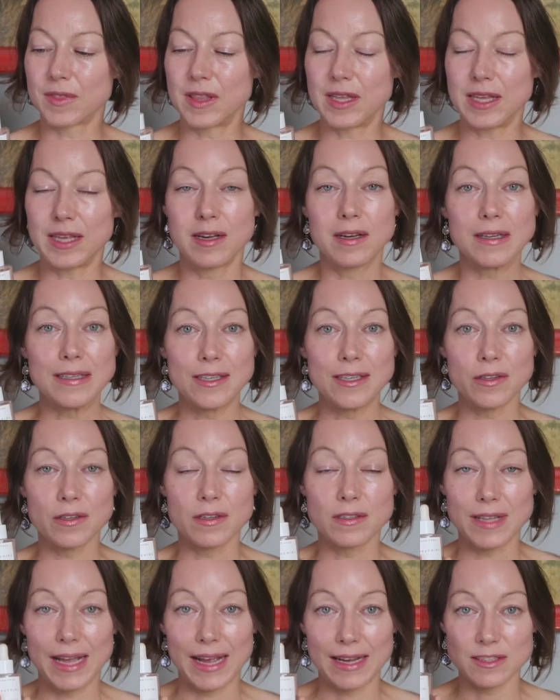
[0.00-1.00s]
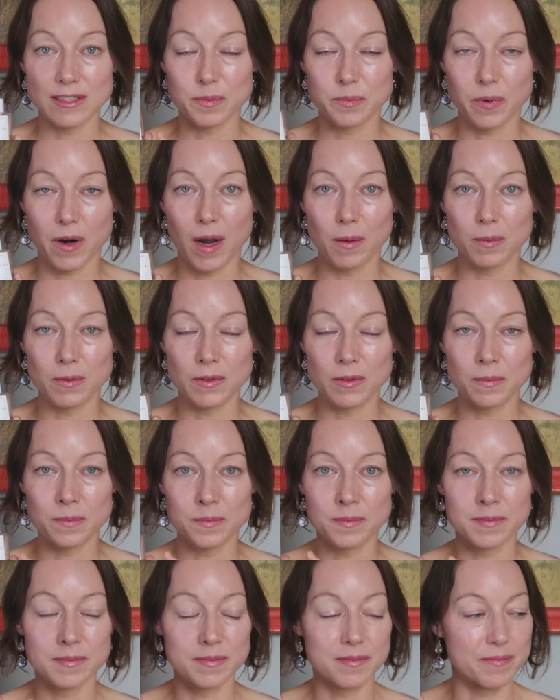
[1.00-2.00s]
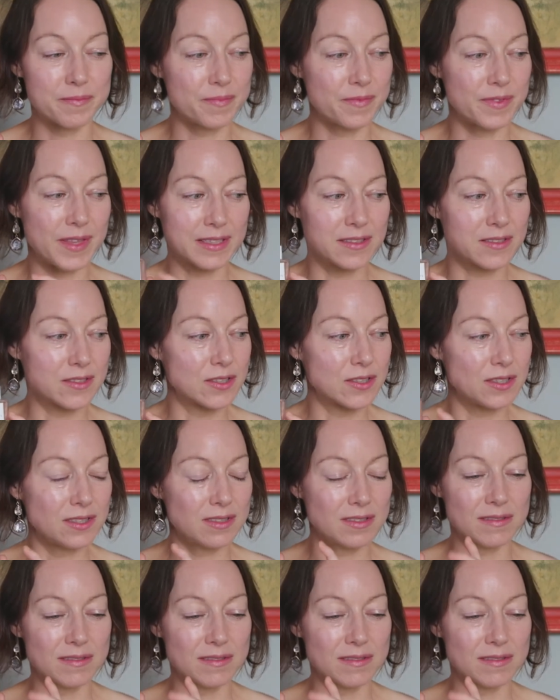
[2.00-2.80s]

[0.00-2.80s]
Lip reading: the clear glass problem that